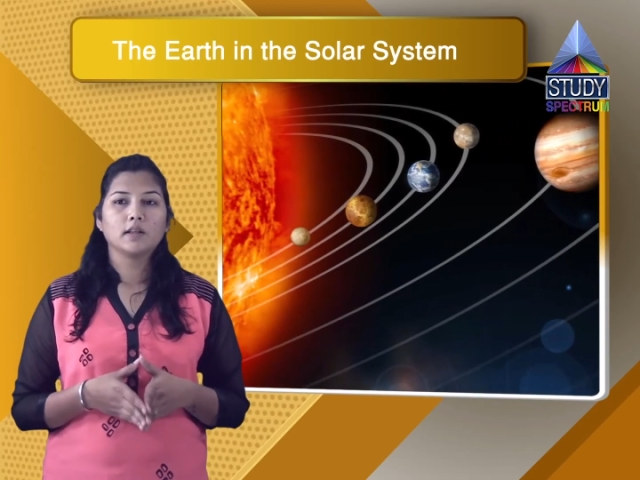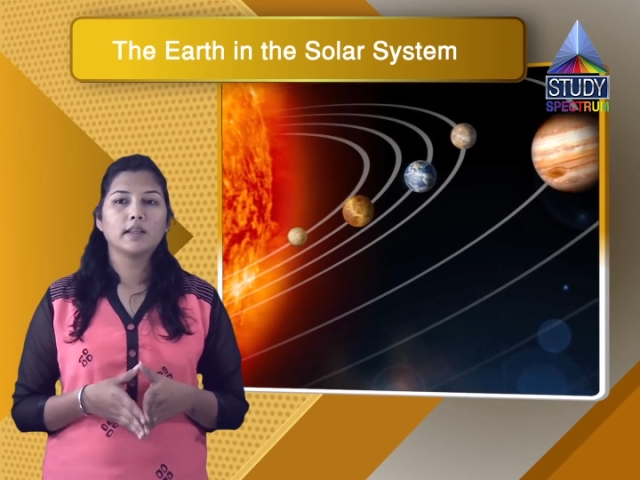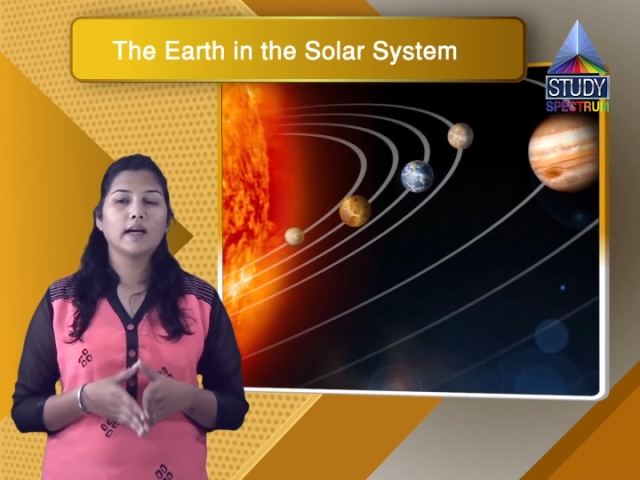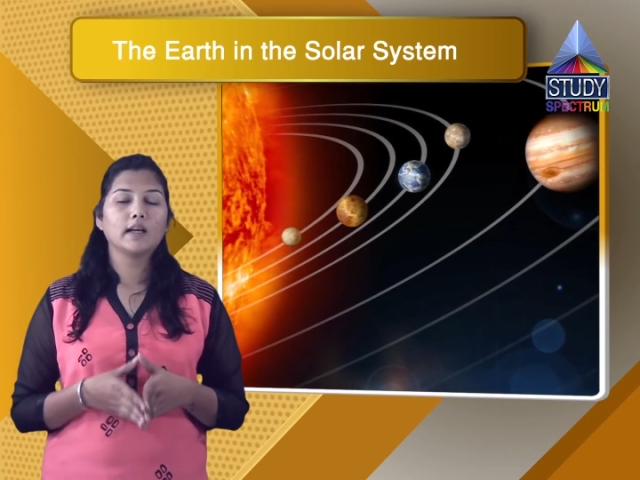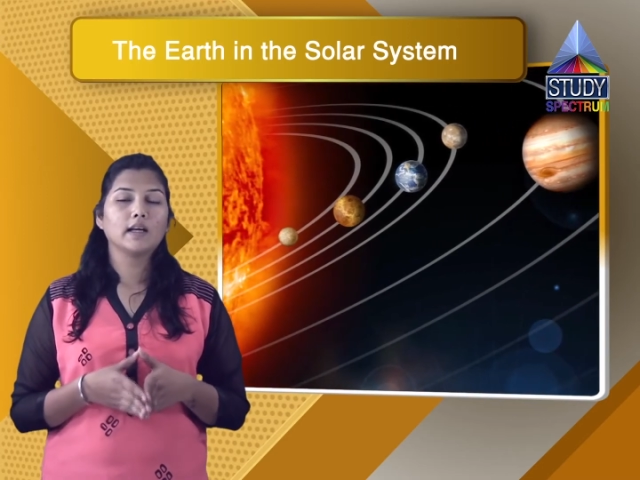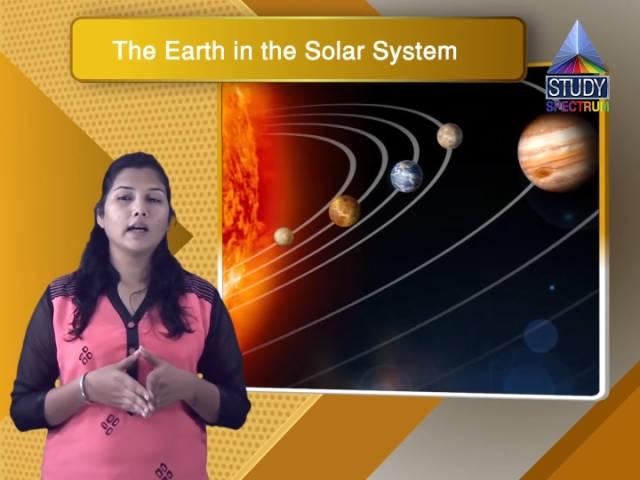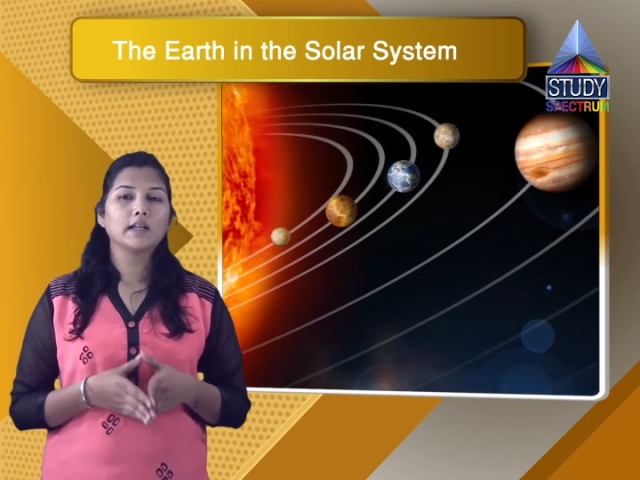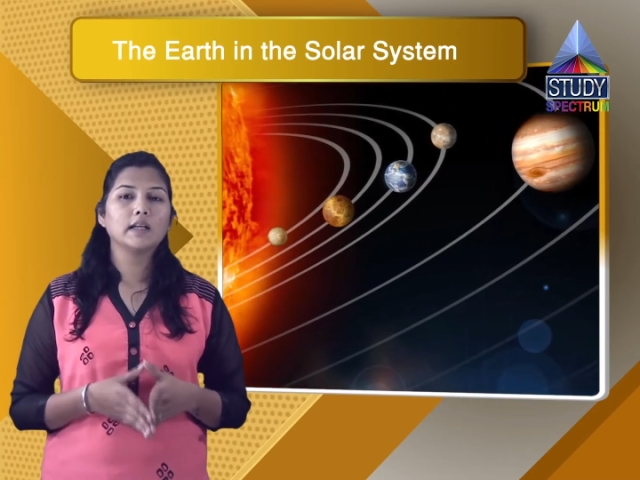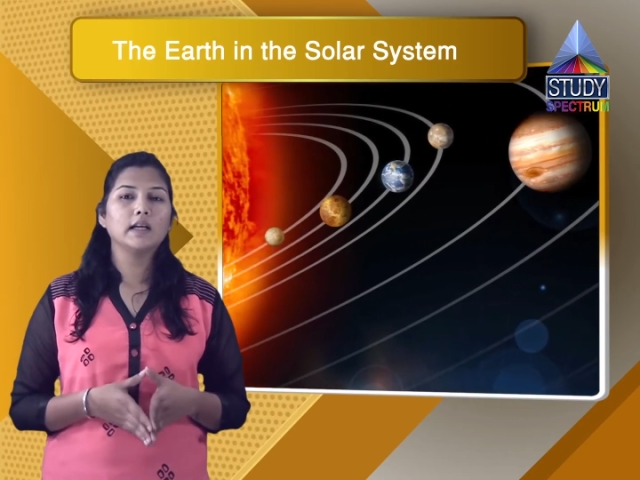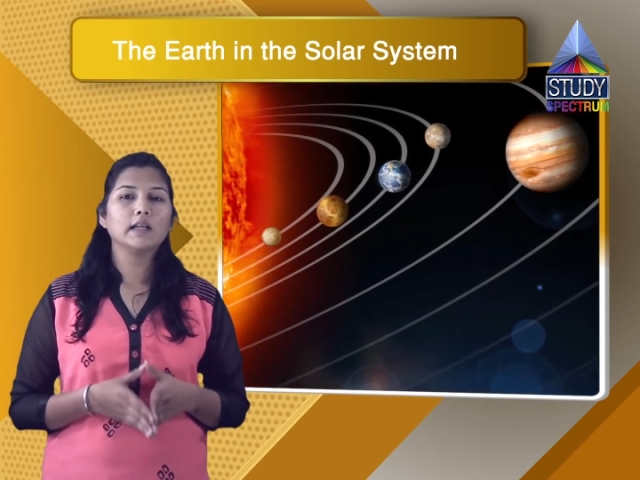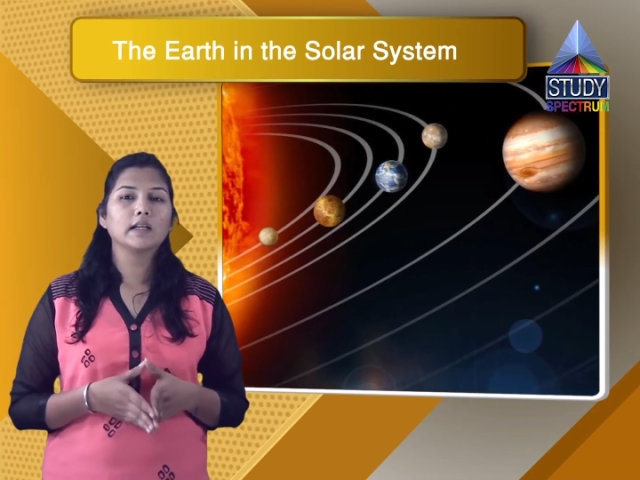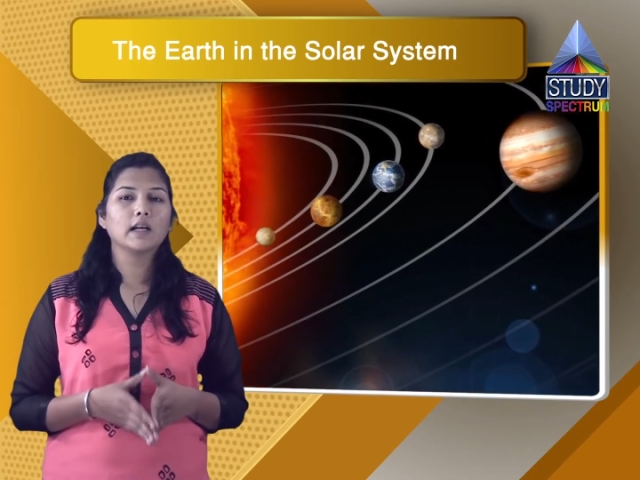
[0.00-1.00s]
that get
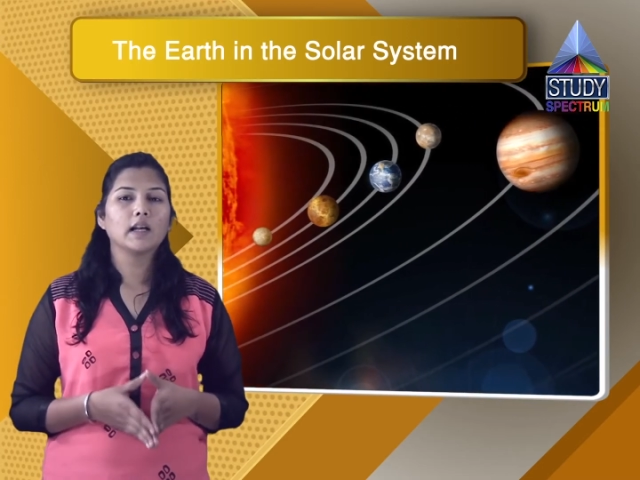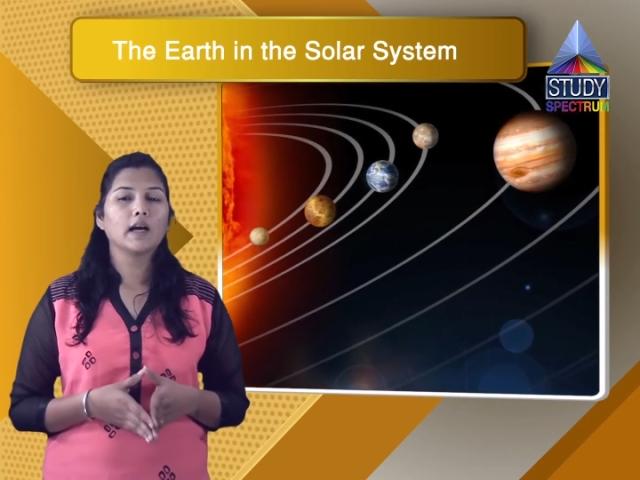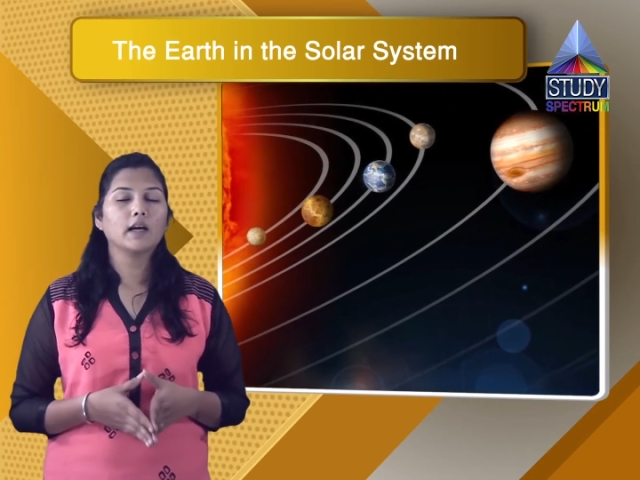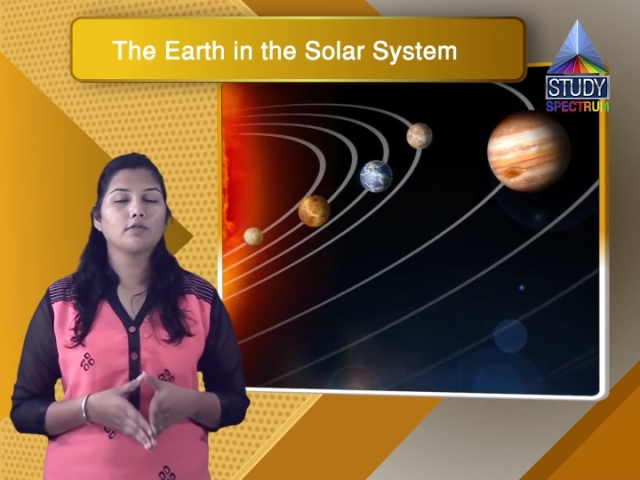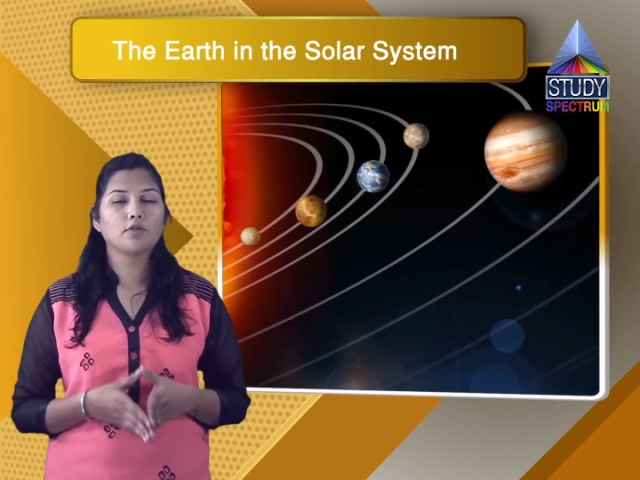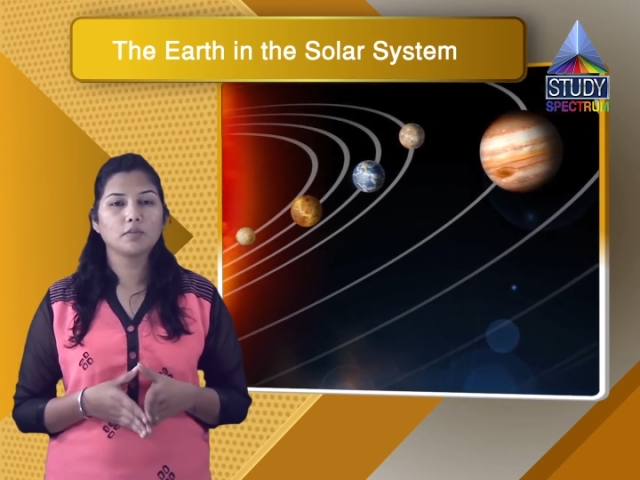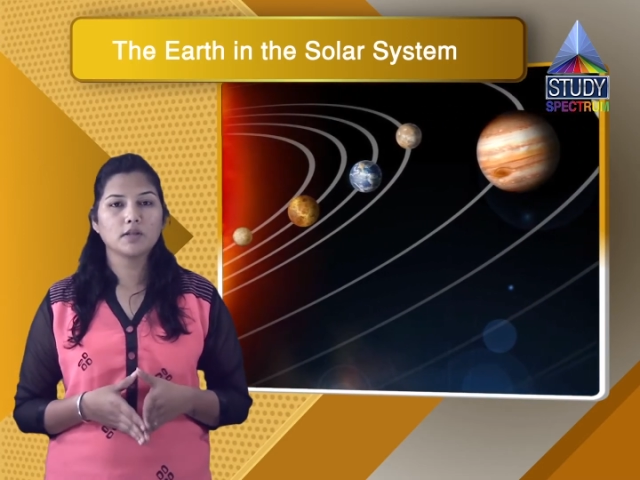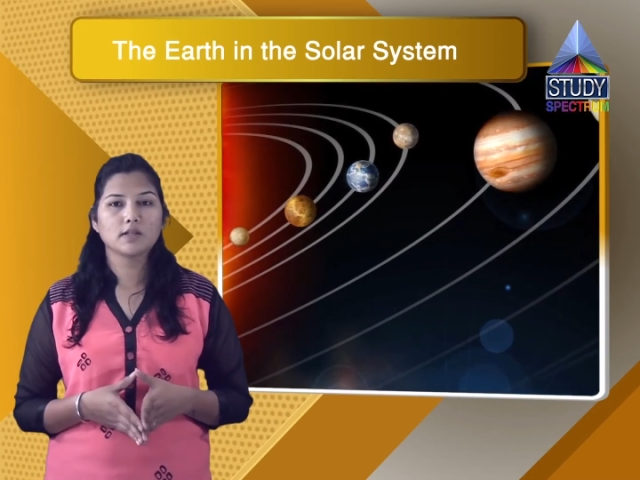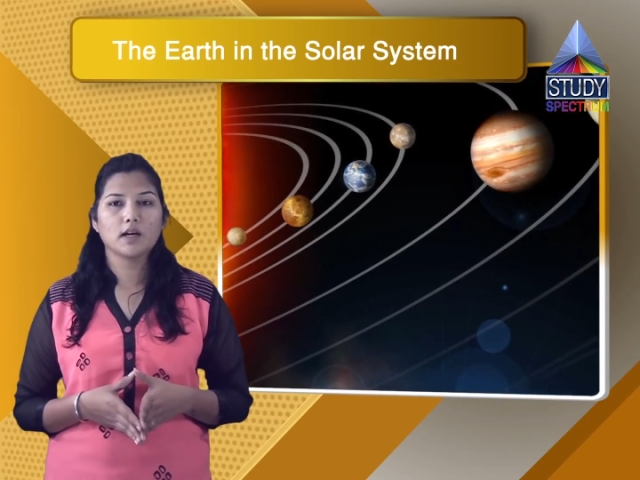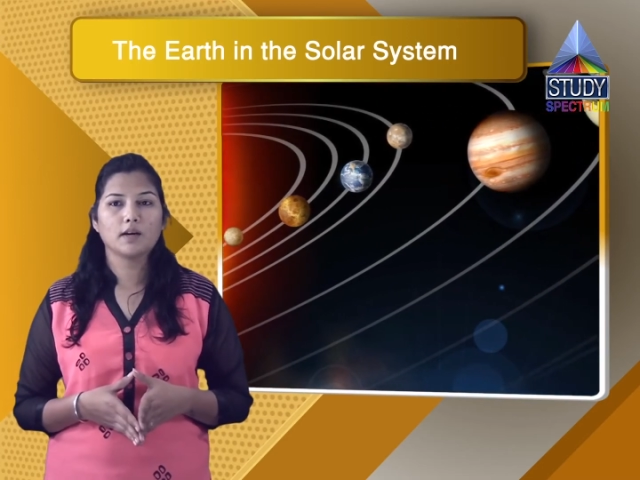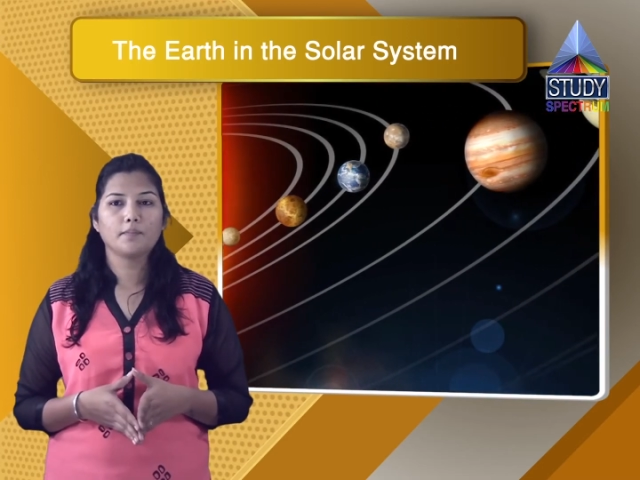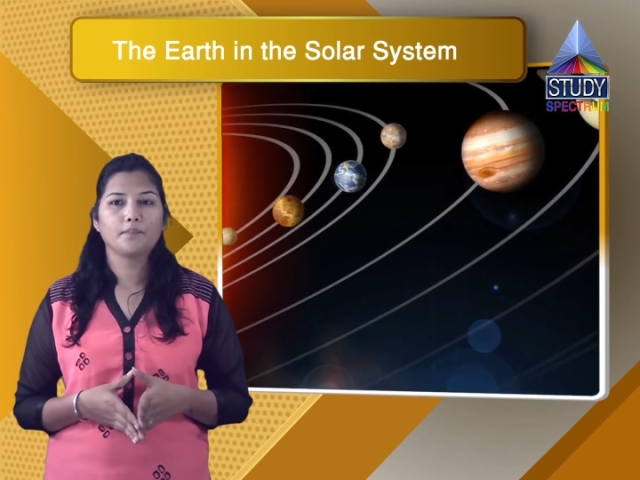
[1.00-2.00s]
heat and light from the
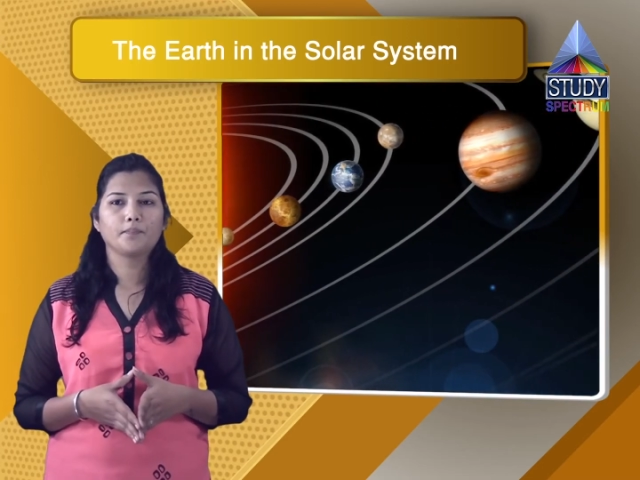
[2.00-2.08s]
sun.